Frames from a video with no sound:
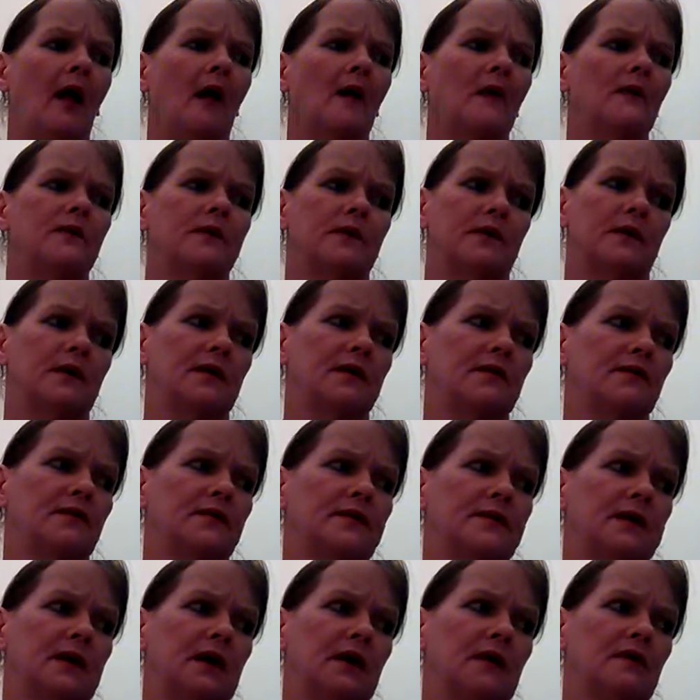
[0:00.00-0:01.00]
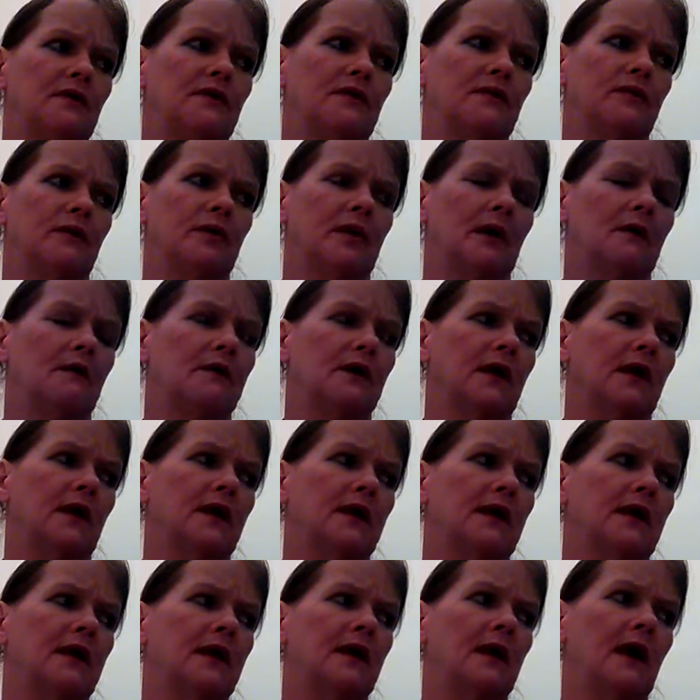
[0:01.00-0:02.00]
for instance, without
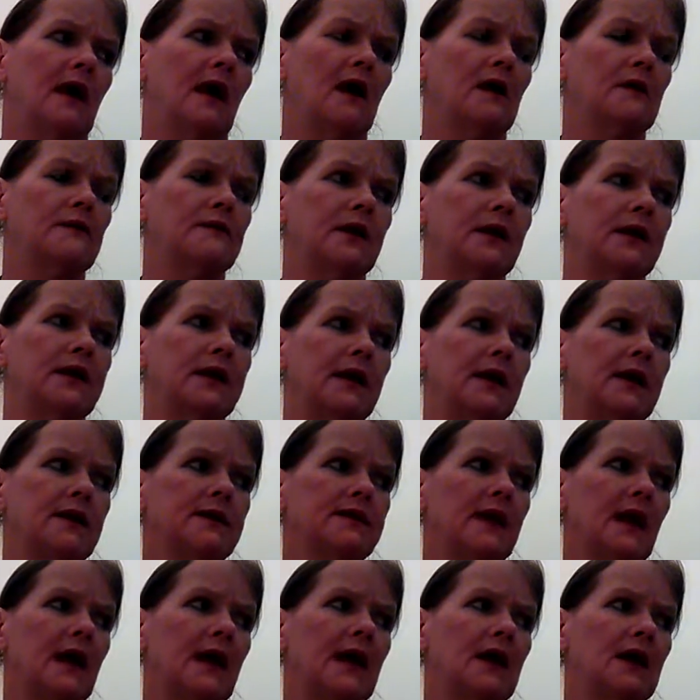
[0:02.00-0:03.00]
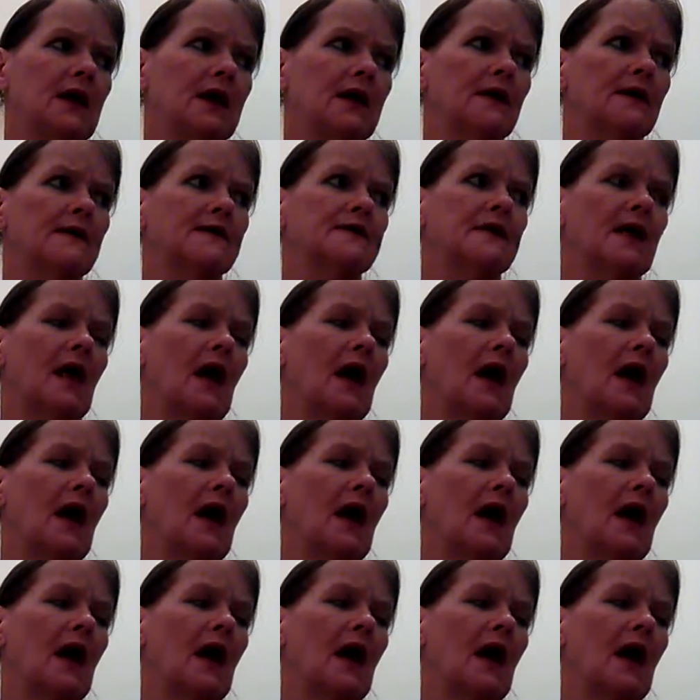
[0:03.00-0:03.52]
getting into heavy details.